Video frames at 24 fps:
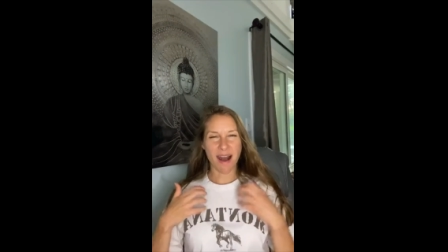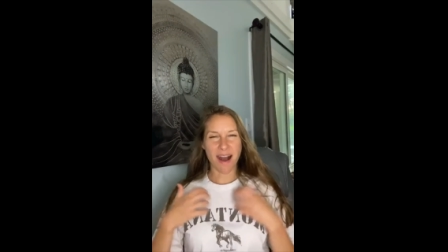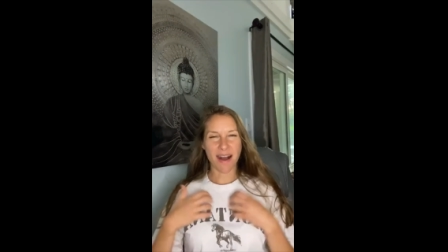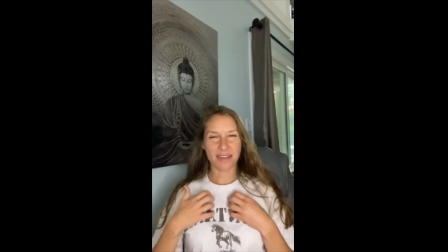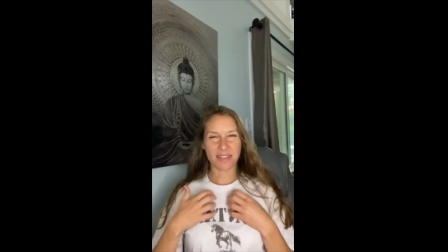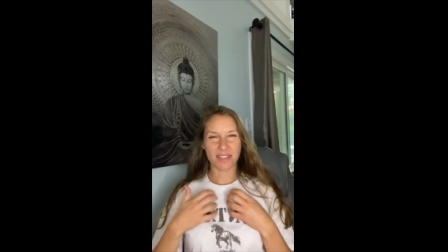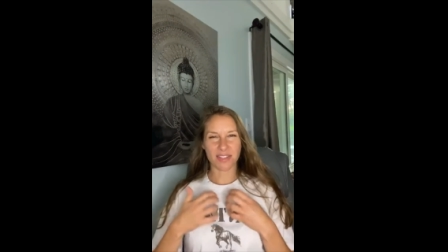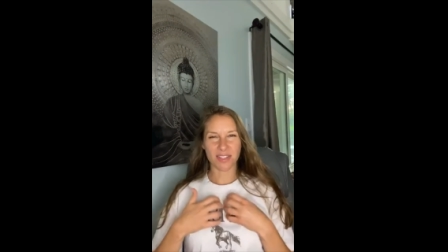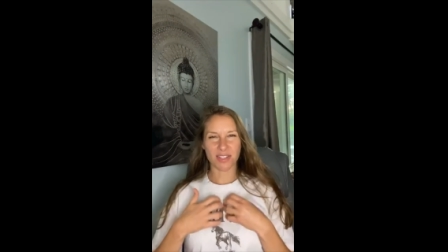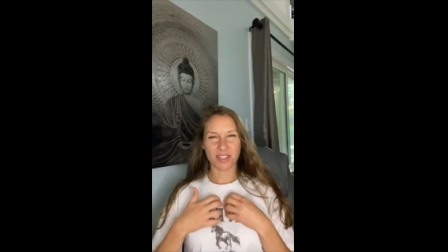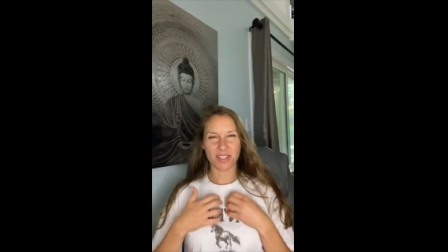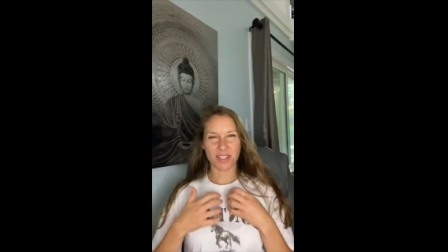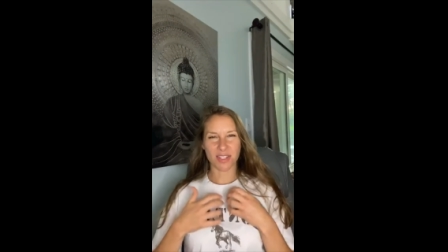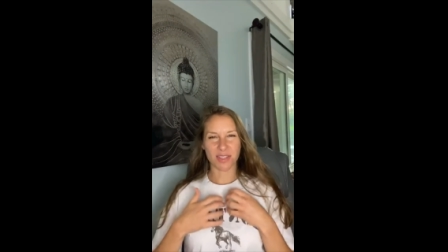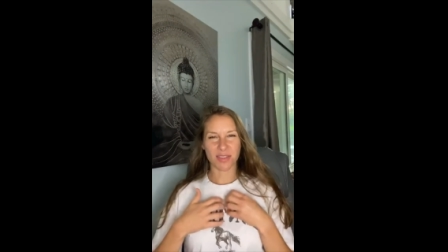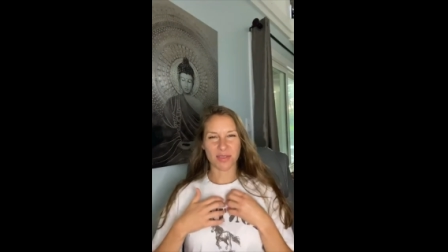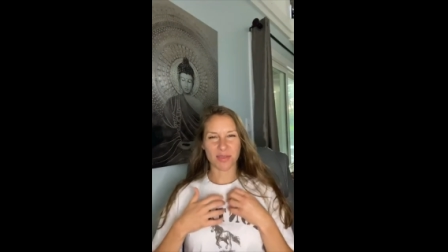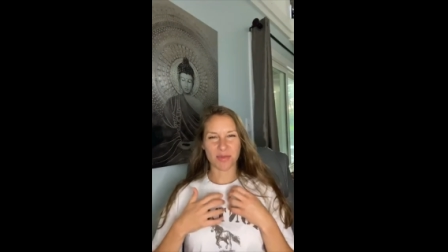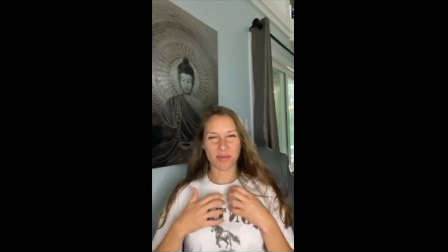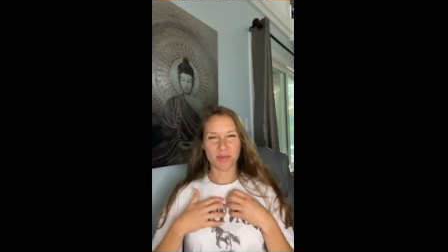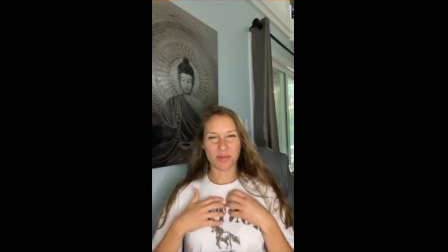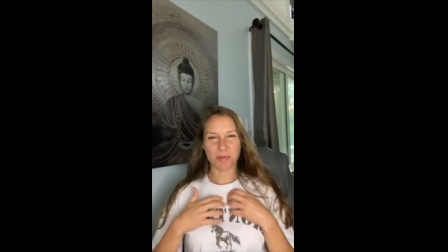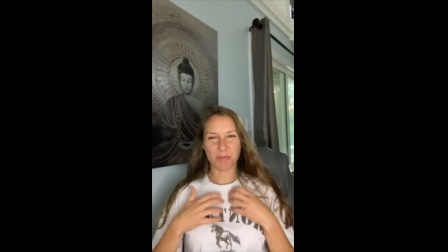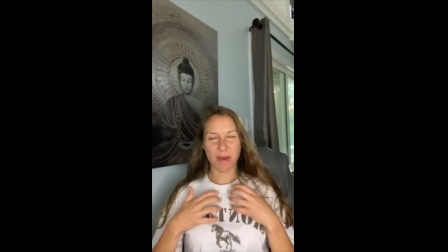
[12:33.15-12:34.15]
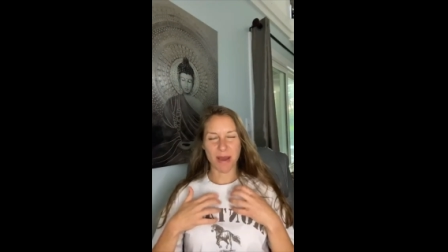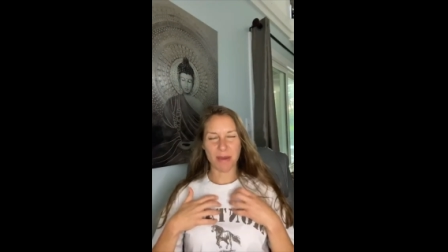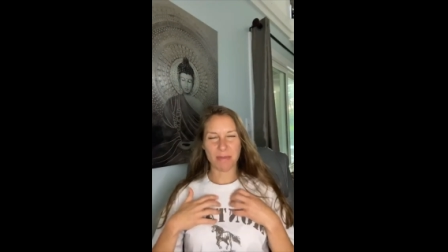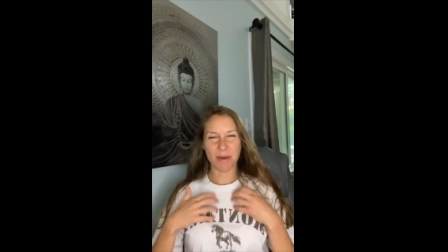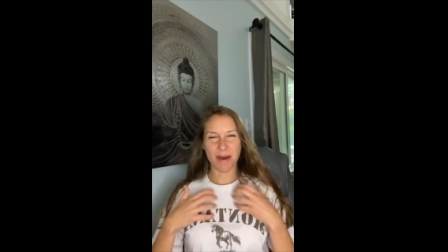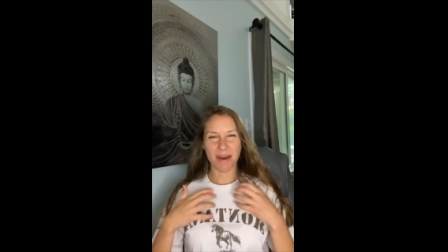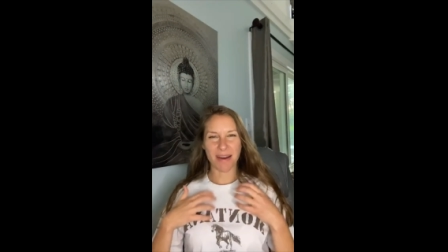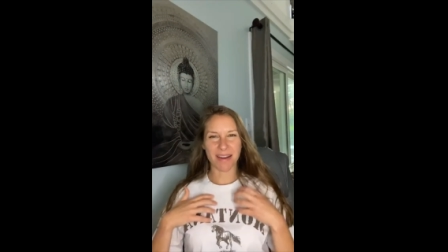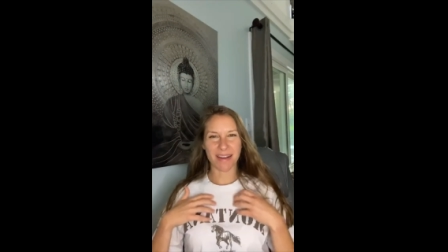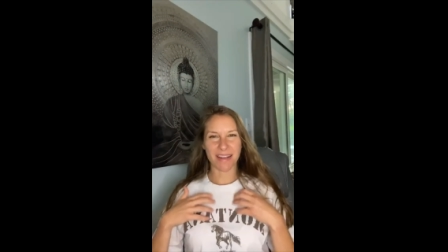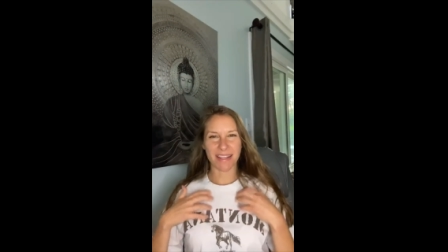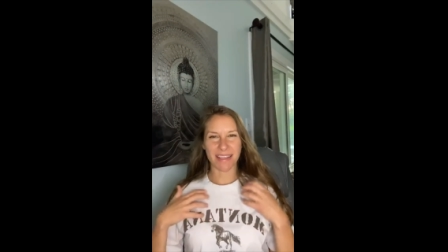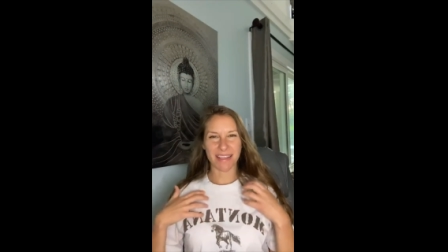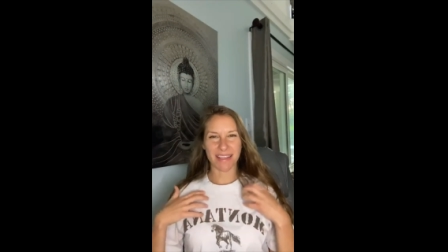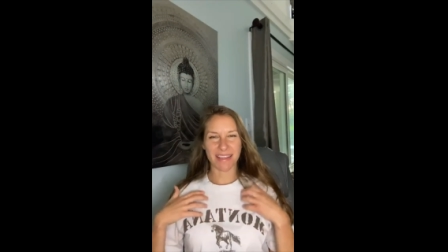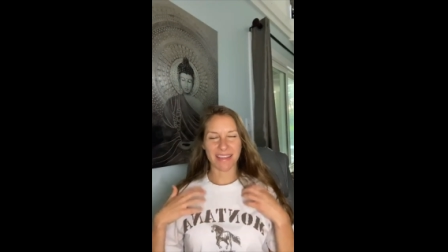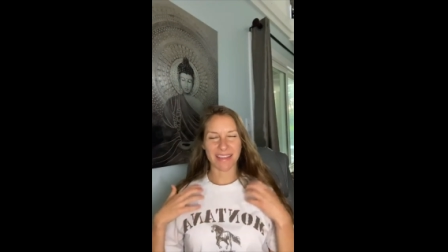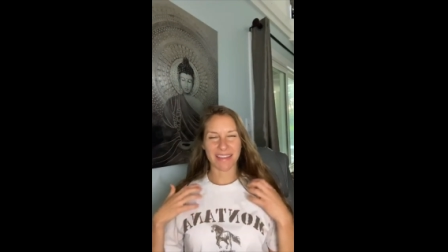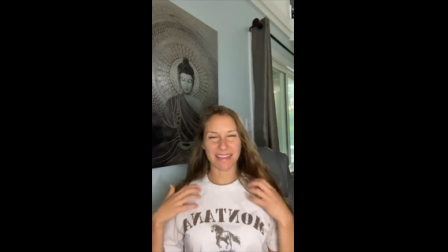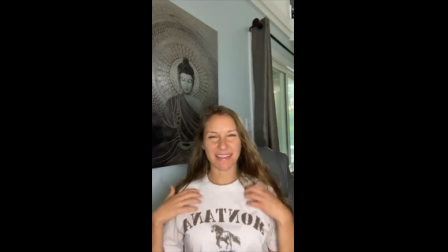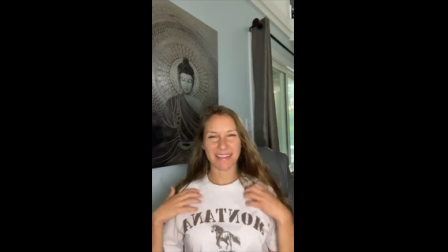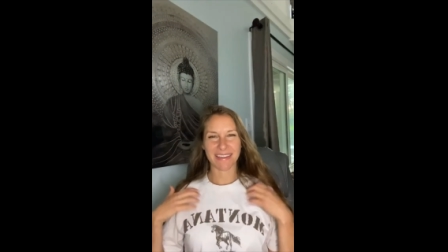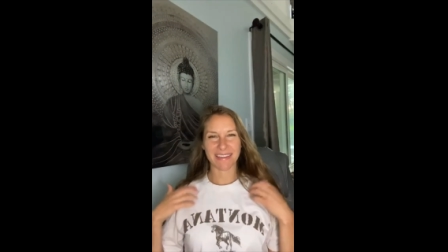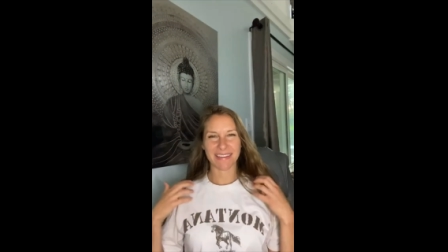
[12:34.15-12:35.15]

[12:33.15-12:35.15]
oxygen through my body.